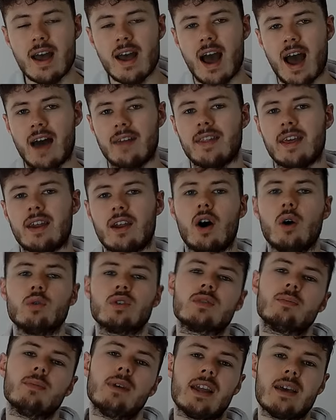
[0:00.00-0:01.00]
and then
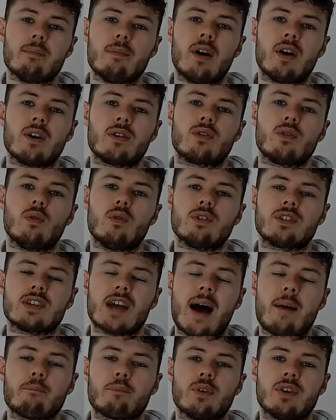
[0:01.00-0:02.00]
ultimately my thoughts
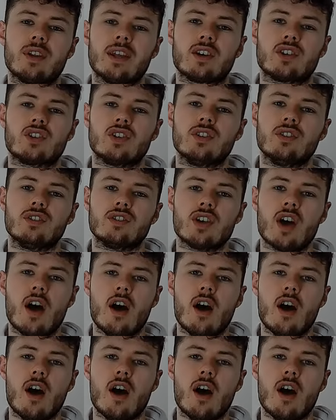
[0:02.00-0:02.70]
and predictions